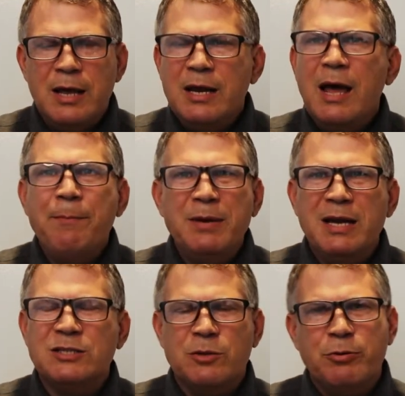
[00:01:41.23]
not
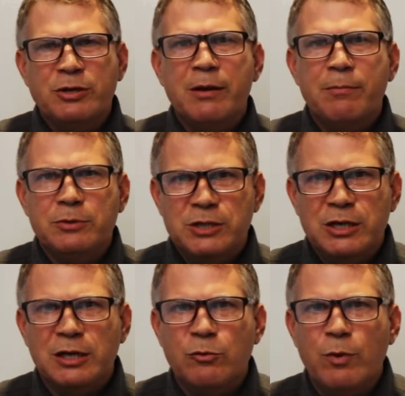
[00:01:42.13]
because they're
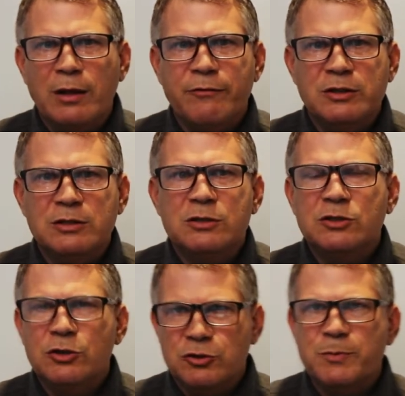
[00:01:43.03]
particularly relevant
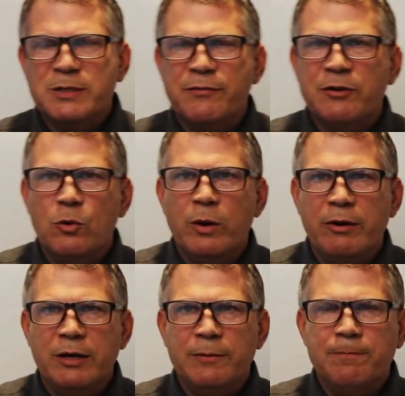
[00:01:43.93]
to your specific query.